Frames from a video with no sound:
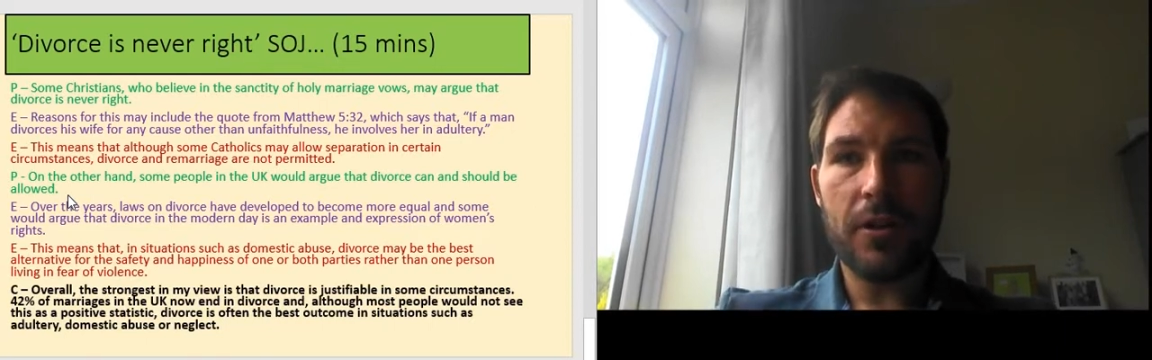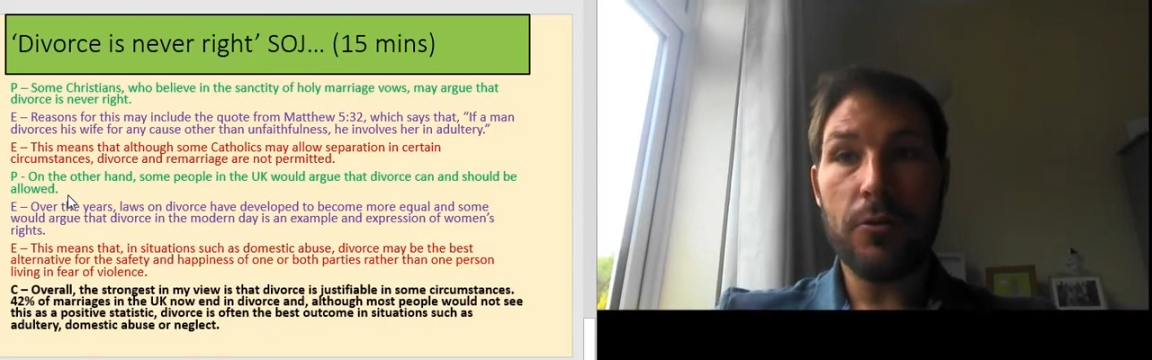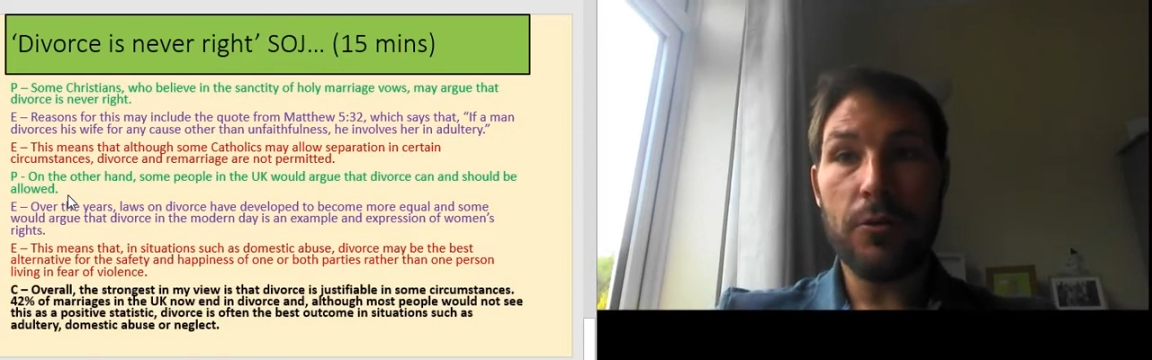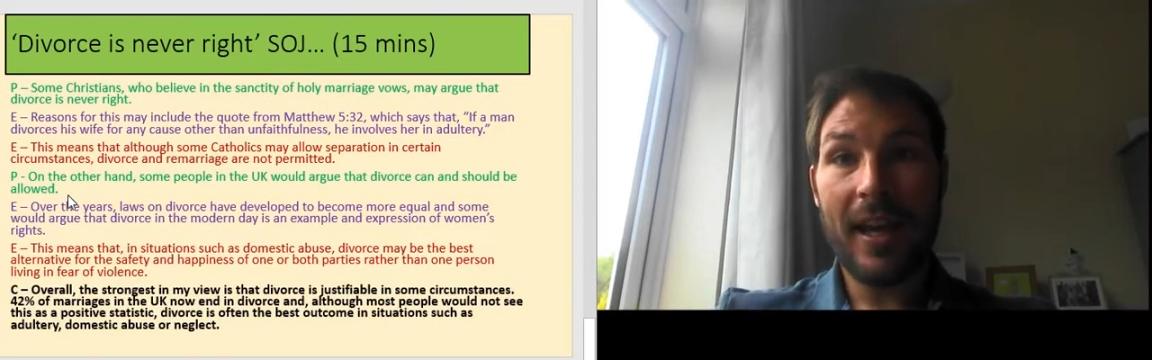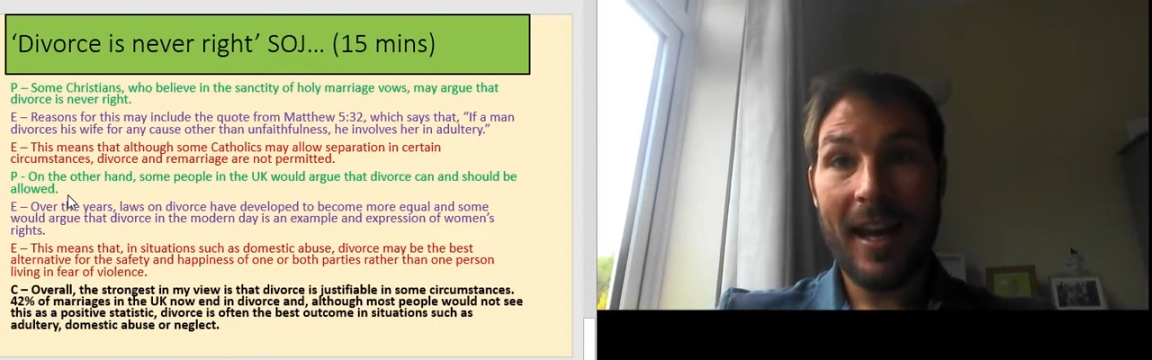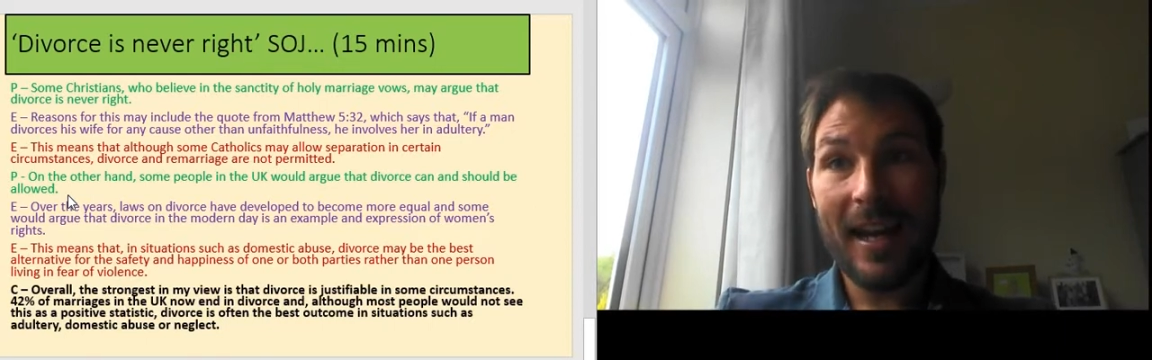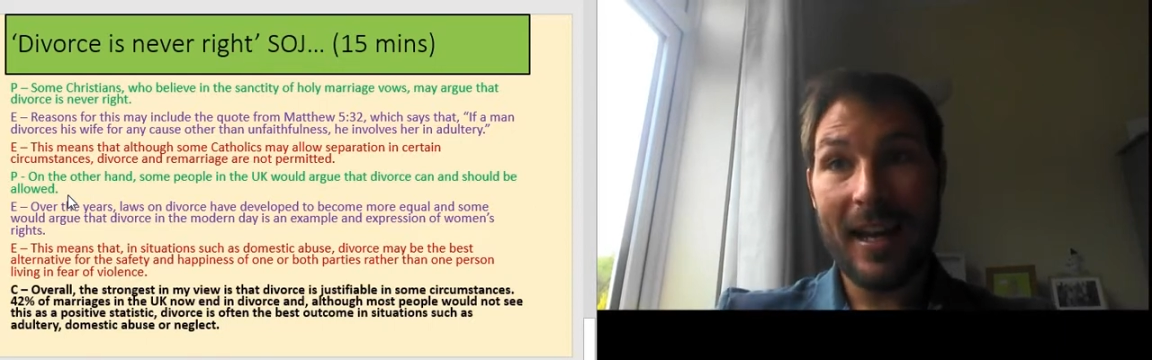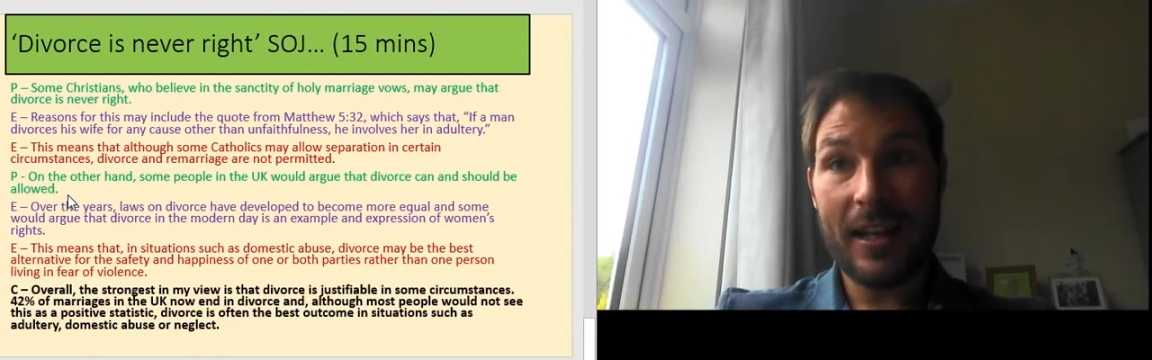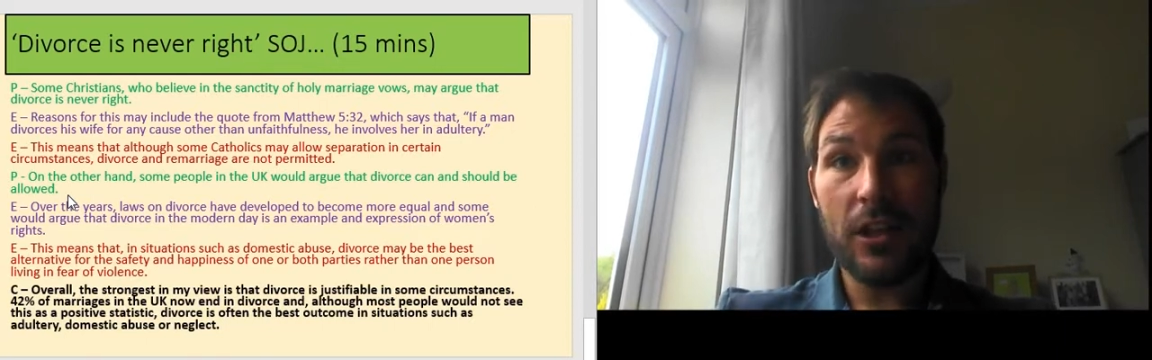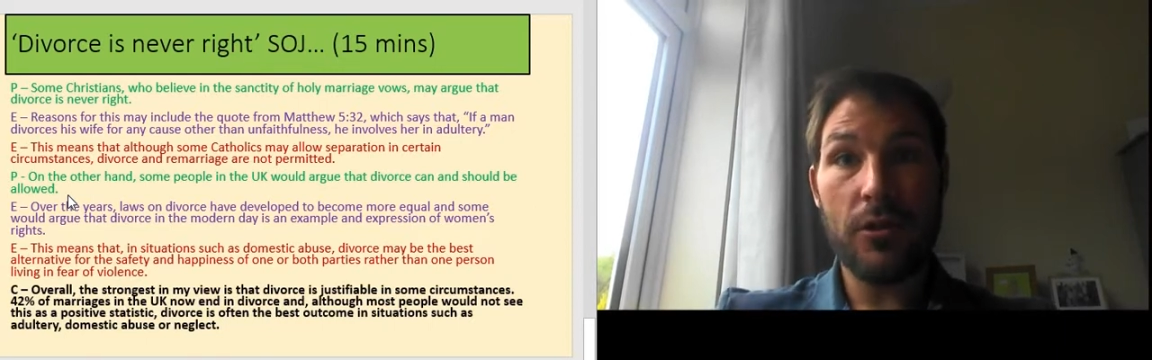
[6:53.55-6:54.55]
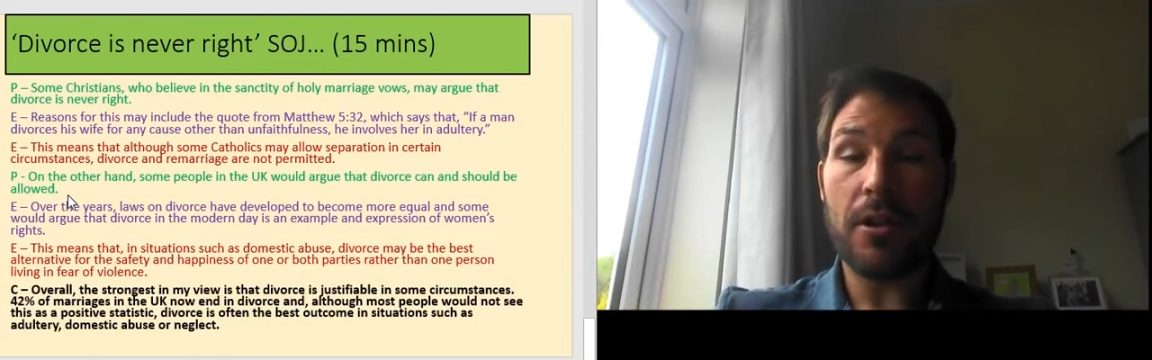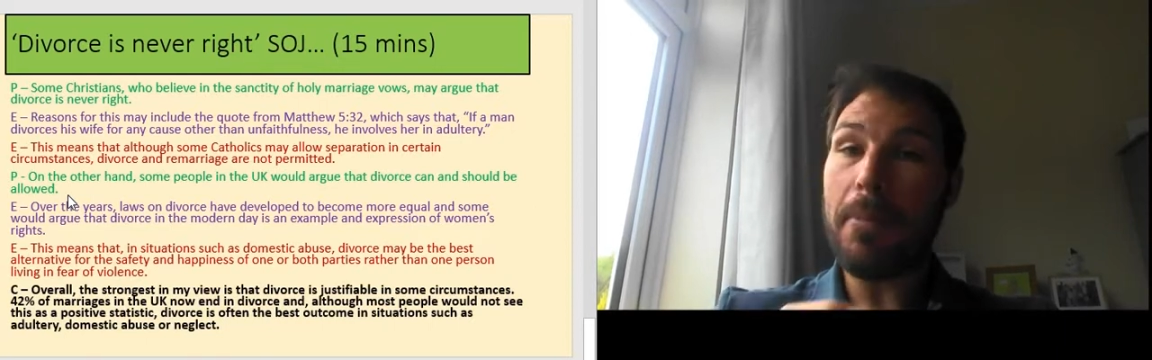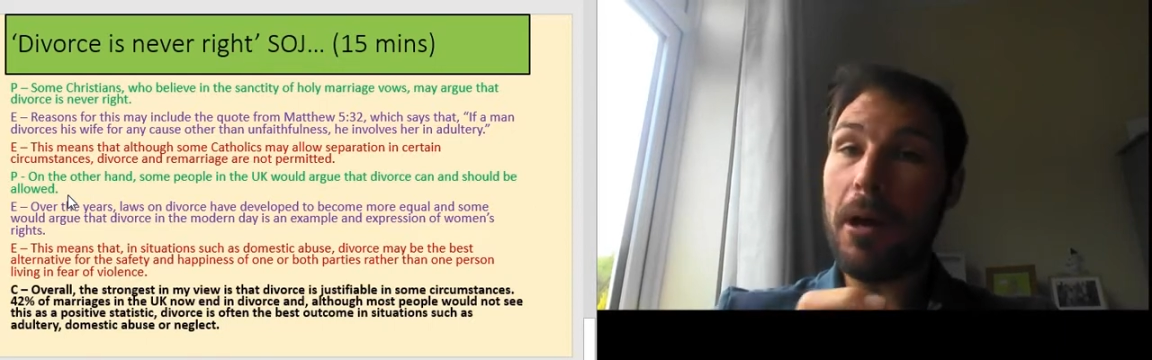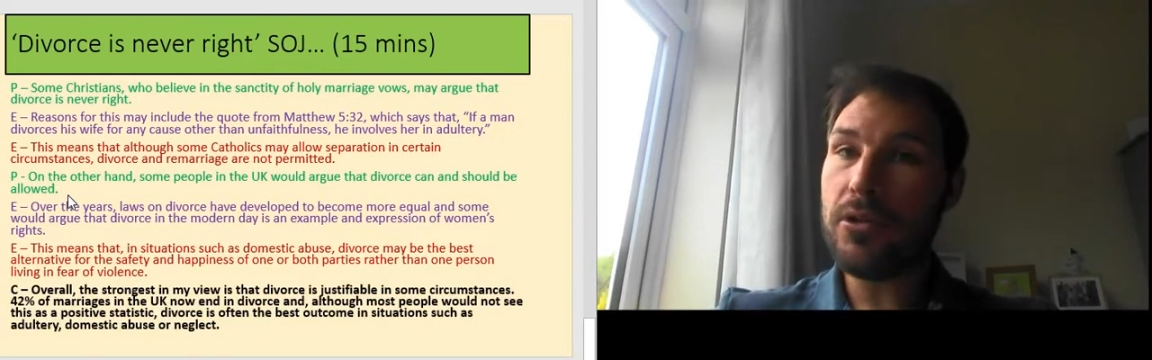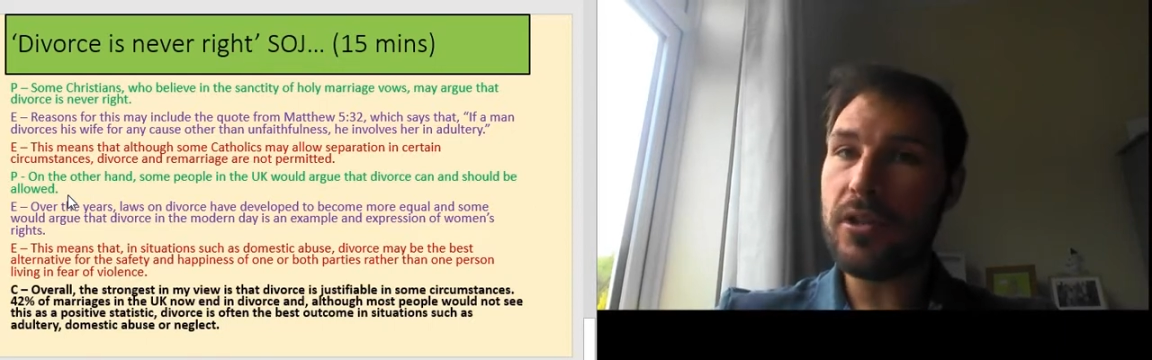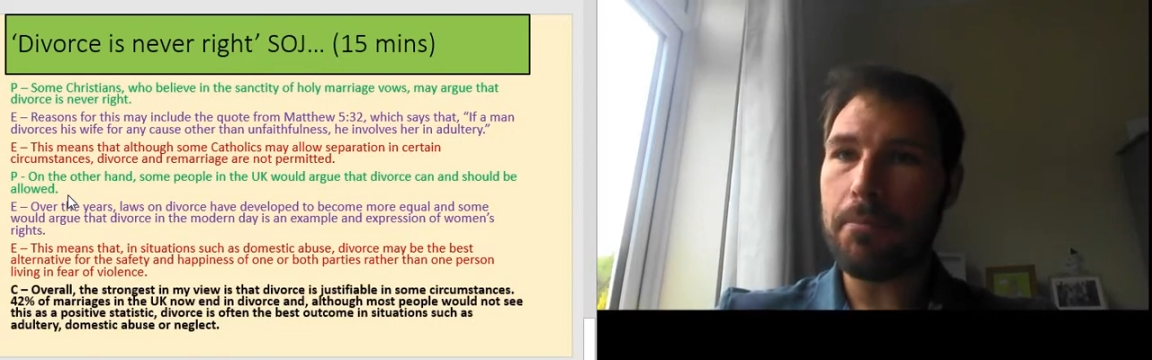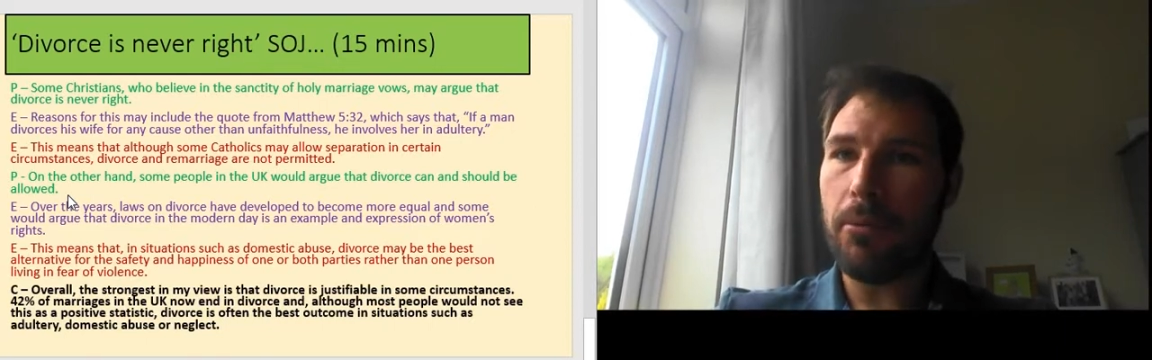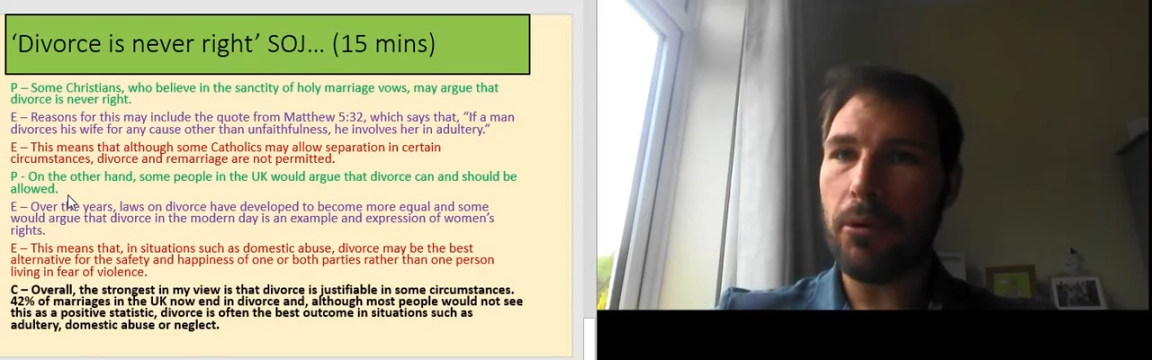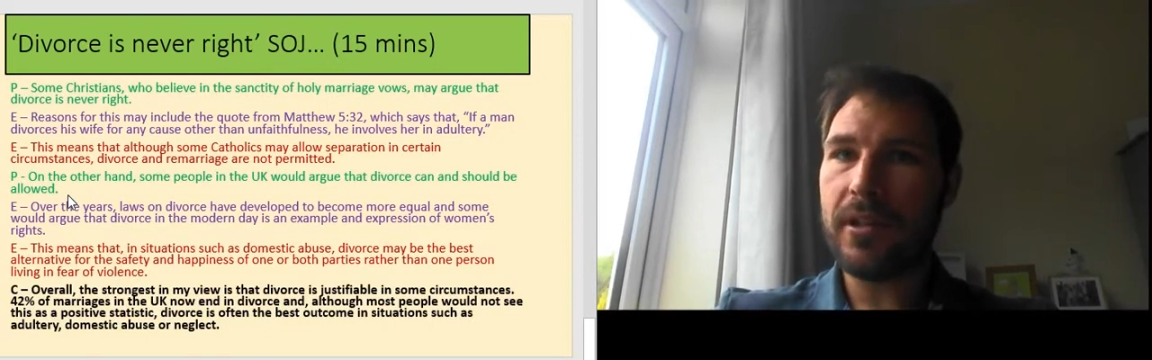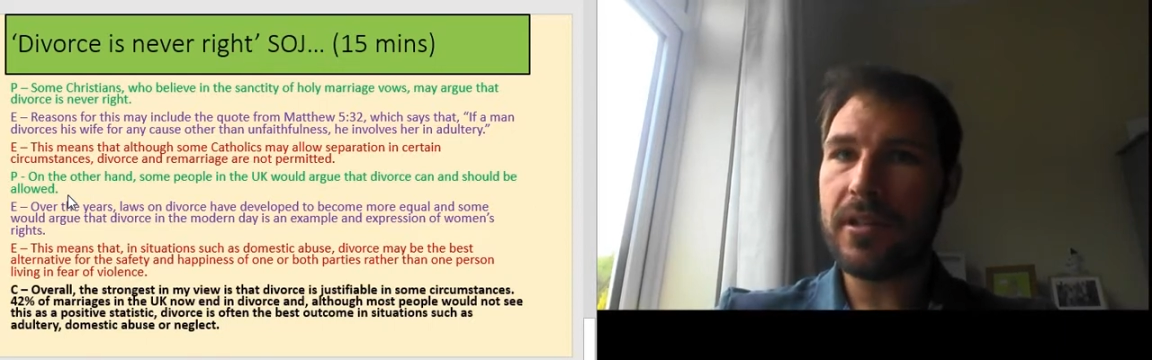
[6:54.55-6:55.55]
you can use an opposing
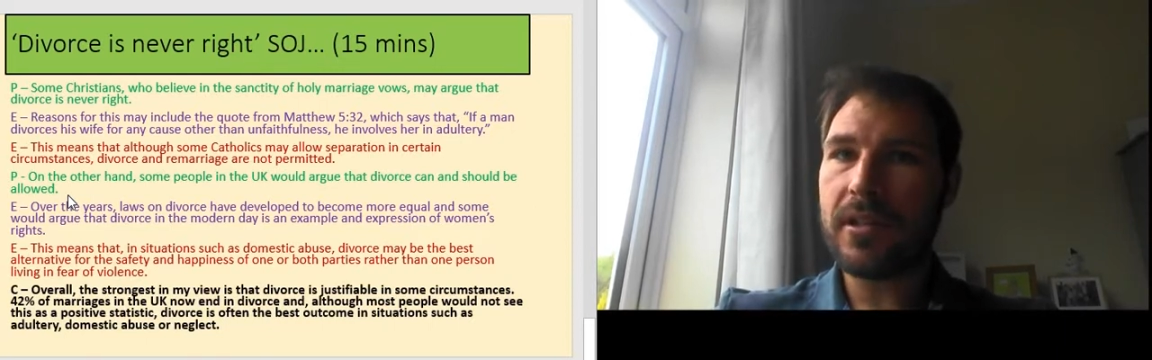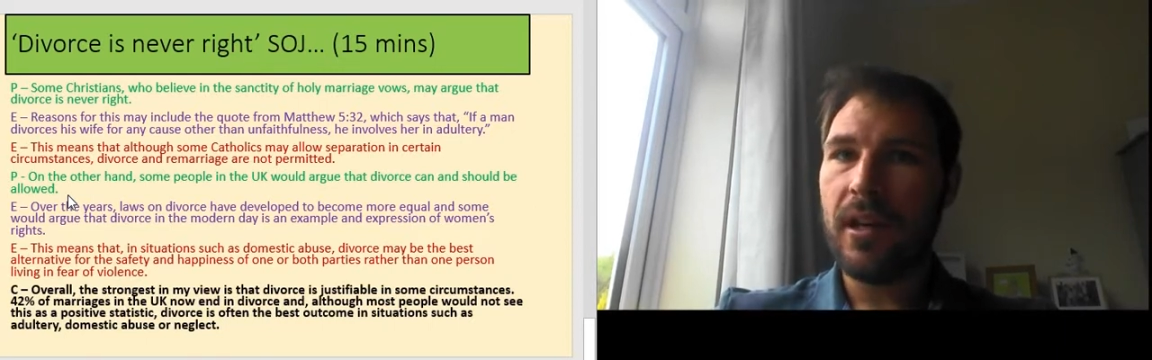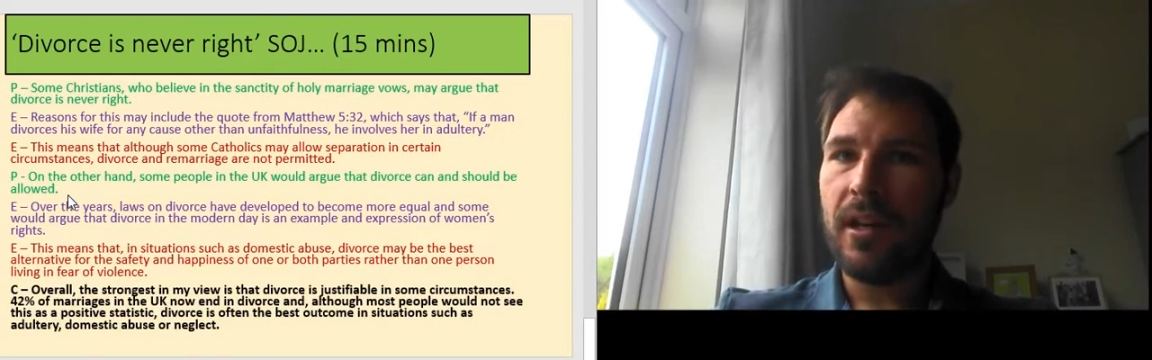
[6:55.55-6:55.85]
point